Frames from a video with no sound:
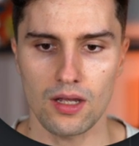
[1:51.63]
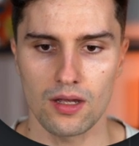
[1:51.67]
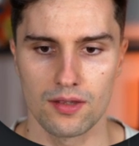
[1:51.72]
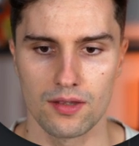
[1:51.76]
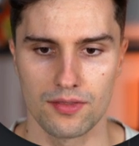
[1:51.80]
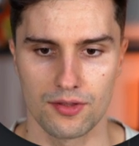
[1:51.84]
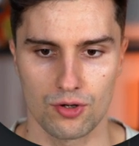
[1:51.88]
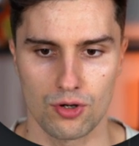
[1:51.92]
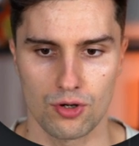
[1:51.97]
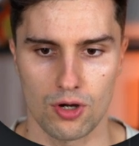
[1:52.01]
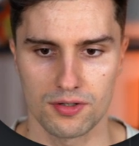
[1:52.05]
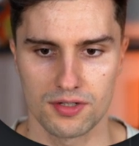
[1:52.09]

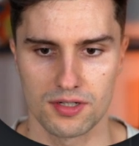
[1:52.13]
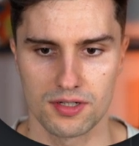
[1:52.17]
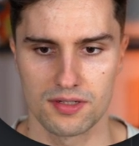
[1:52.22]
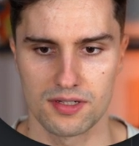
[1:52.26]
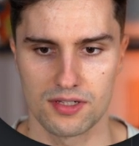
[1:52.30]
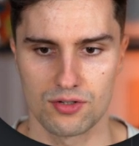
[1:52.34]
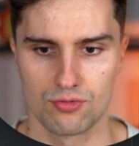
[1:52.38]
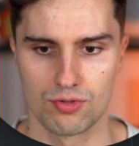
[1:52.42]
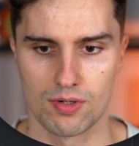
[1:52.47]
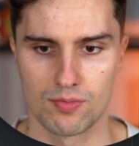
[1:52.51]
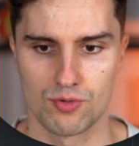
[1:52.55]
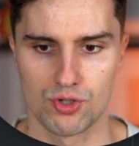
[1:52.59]
The content
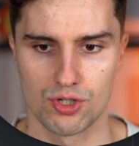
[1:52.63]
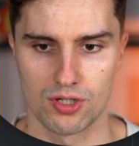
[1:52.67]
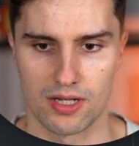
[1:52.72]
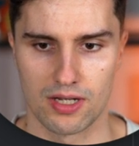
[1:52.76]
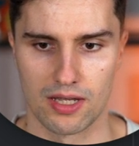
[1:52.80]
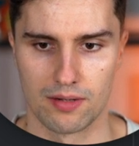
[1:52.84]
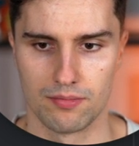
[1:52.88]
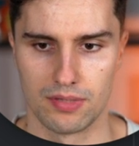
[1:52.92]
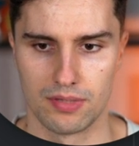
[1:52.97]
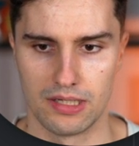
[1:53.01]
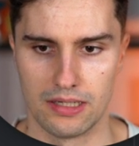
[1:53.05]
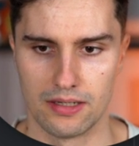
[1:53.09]
description
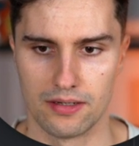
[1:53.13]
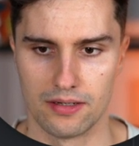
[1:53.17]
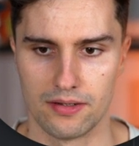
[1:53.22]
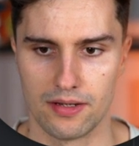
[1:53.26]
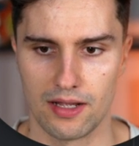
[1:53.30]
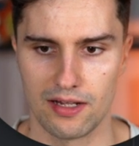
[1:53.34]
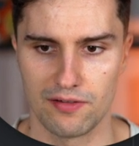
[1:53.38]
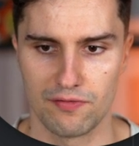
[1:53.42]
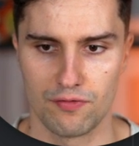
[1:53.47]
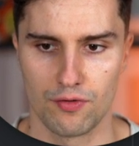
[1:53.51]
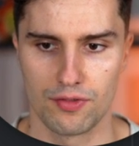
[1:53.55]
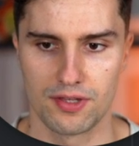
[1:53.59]
can be
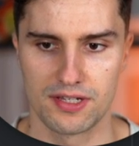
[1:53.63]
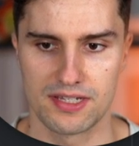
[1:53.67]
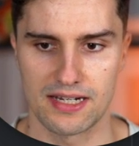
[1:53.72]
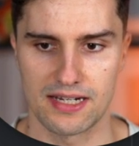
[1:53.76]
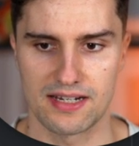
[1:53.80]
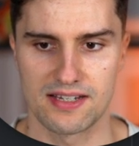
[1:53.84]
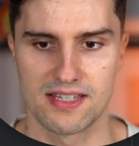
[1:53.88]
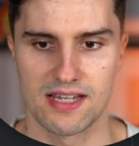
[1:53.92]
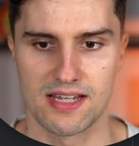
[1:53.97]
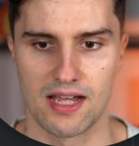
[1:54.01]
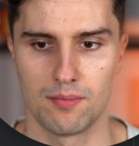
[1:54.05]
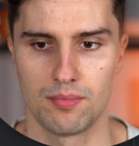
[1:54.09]
null for this
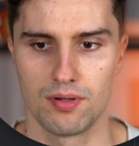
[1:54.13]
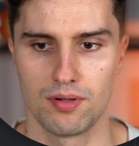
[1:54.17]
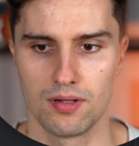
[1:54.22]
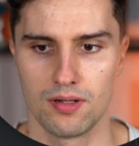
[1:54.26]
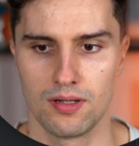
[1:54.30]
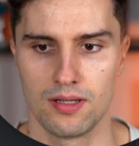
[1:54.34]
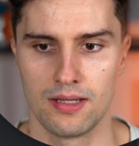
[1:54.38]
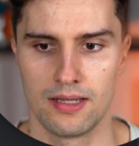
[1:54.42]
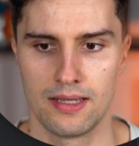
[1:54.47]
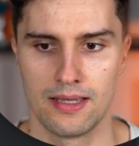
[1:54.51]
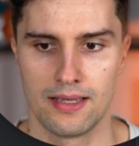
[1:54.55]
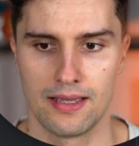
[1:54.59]
example,